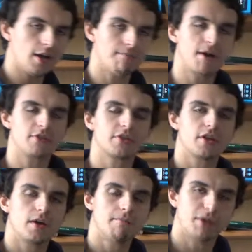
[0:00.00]
are both
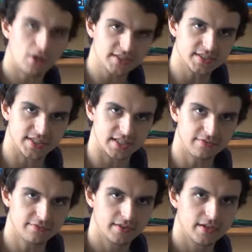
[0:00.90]

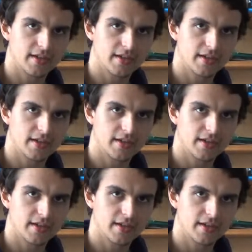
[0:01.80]
positive,